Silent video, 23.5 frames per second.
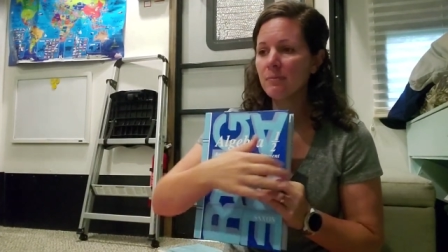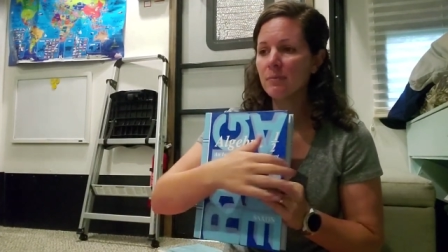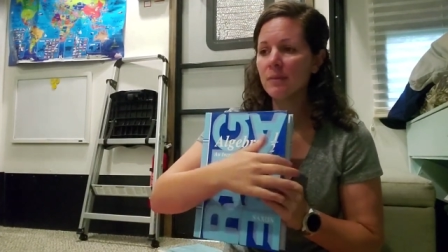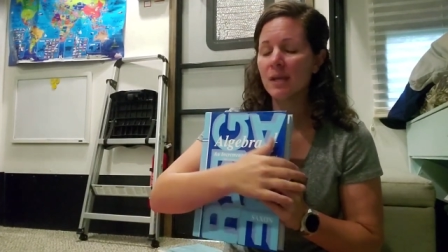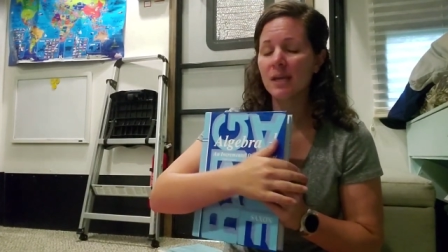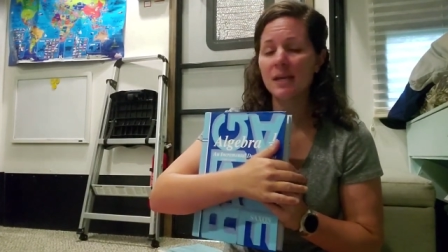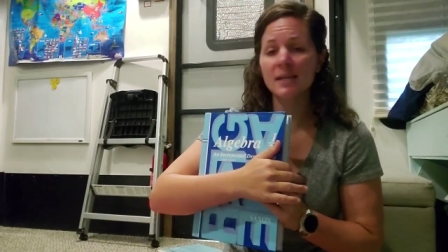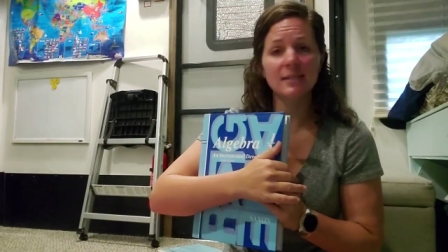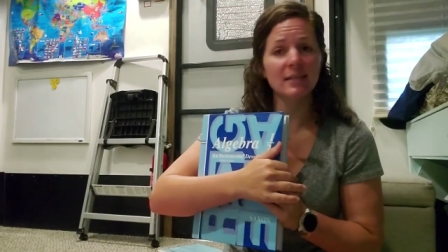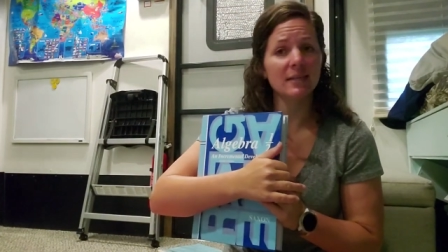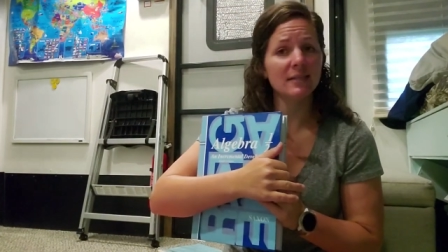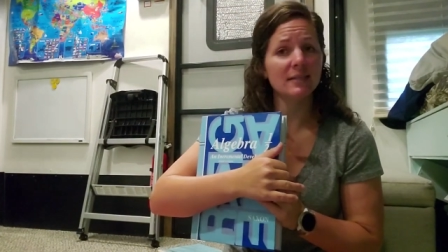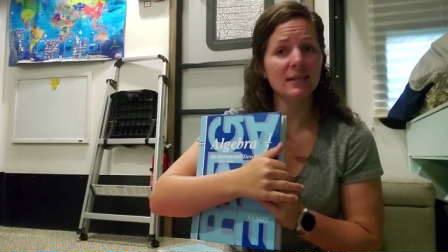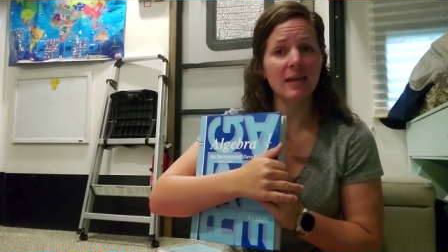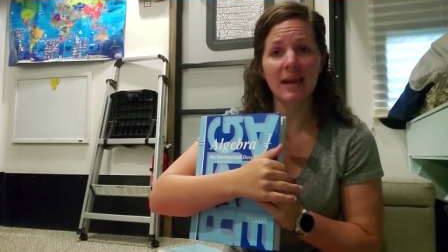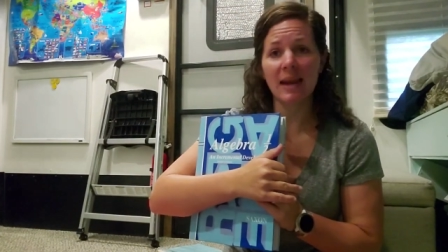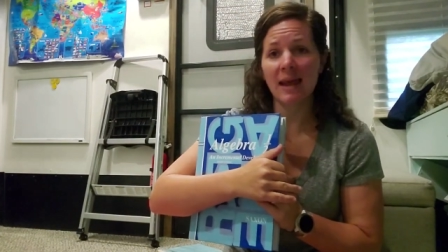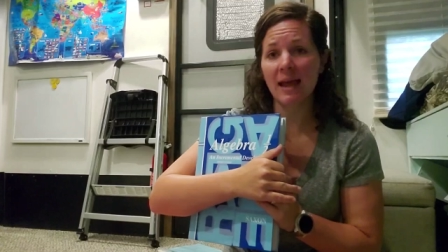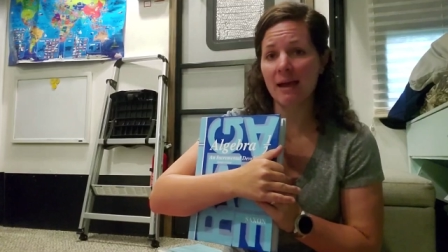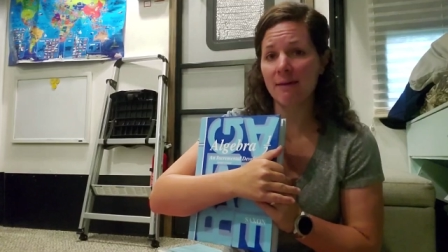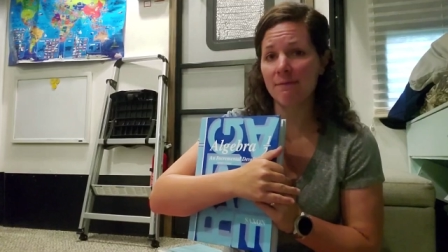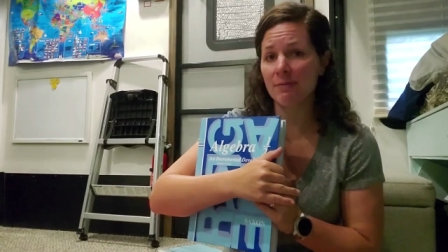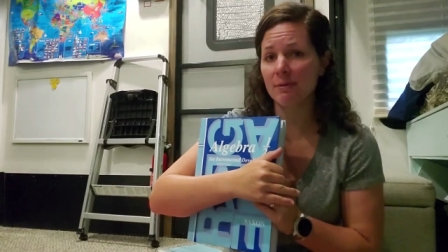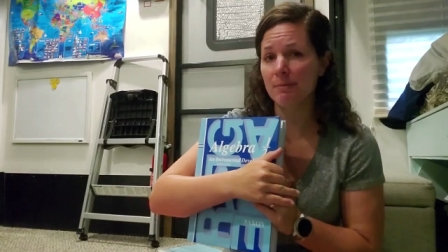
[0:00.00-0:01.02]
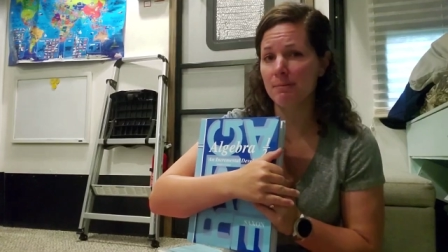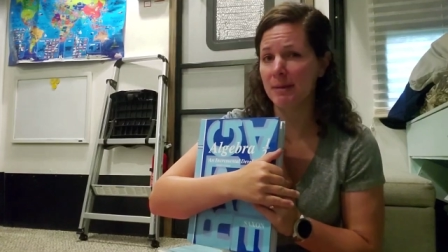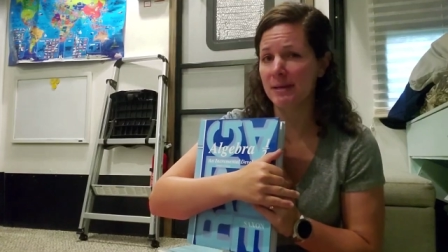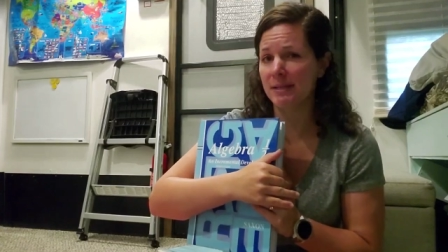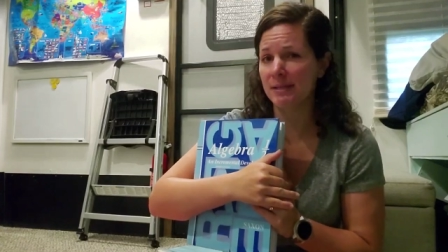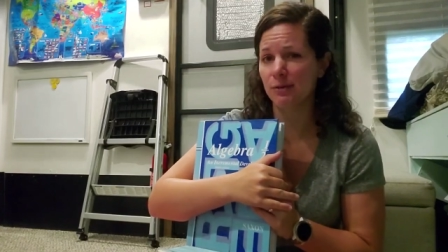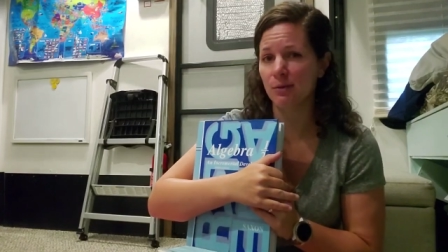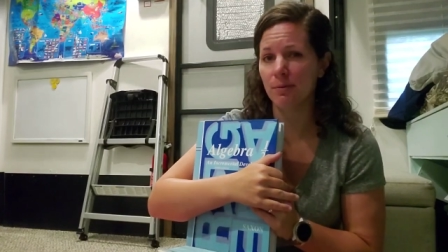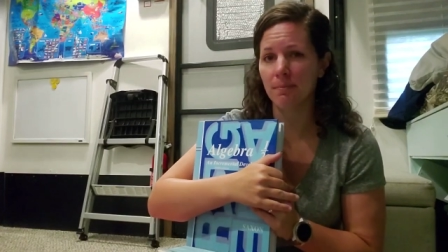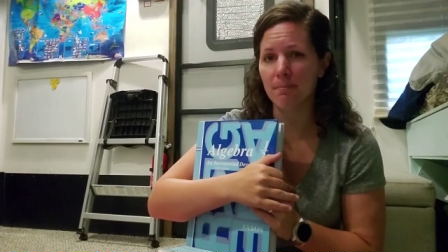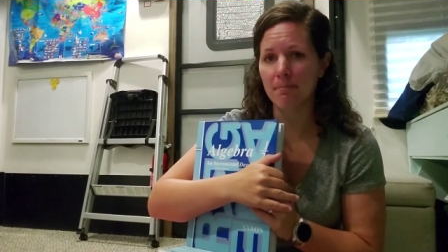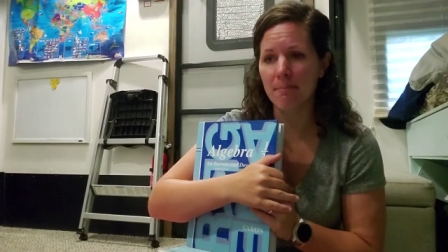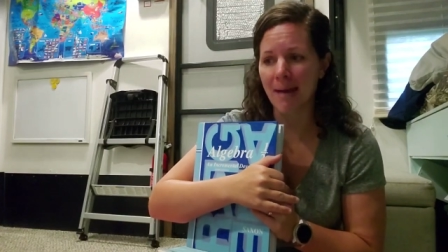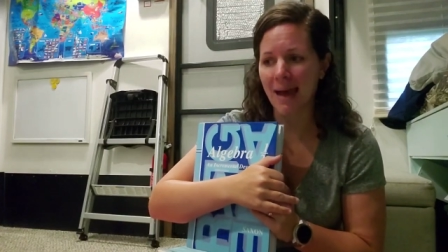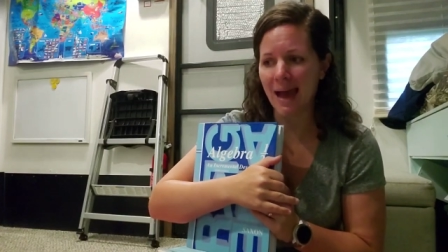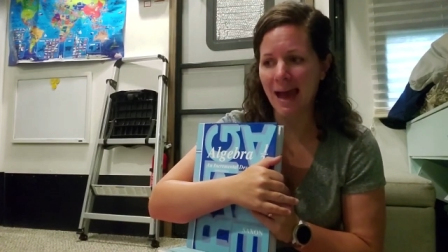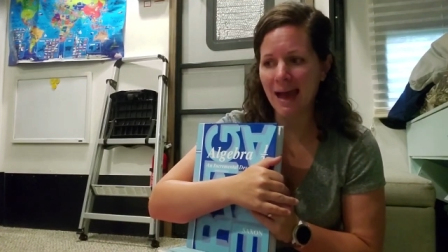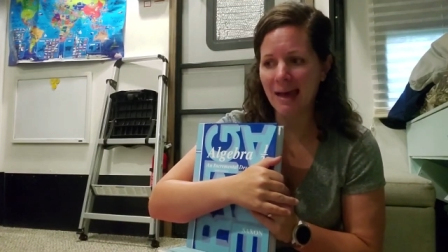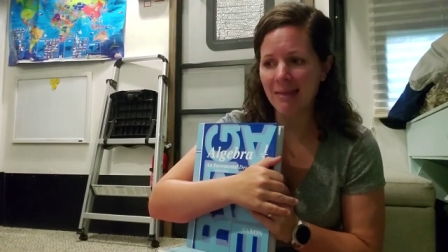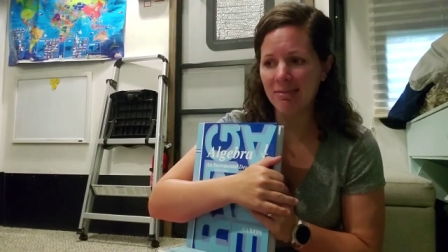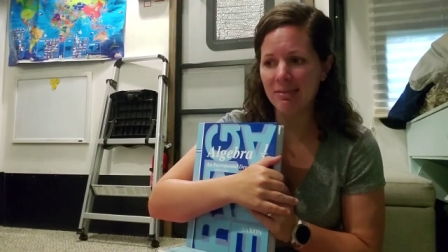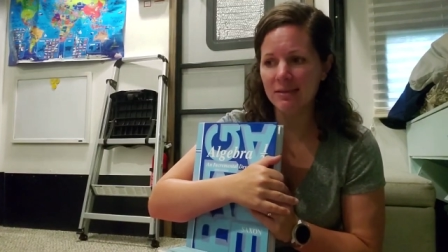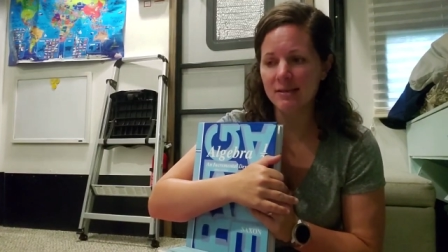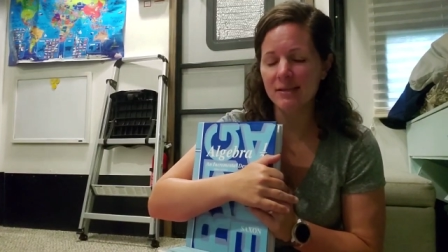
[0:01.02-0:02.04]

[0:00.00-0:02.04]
It does not have the mental math.